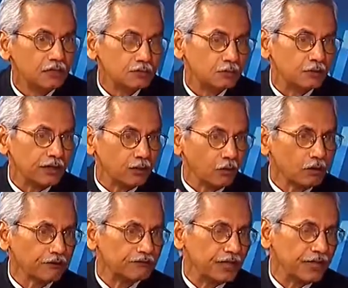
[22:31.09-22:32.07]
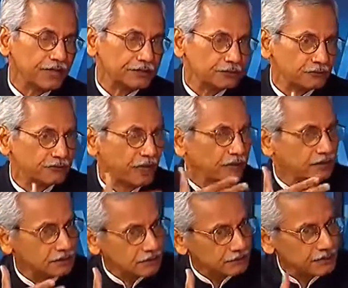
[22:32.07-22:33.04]
So in all of that, you find
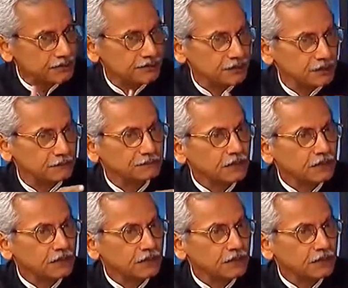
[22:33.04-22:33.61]
that there is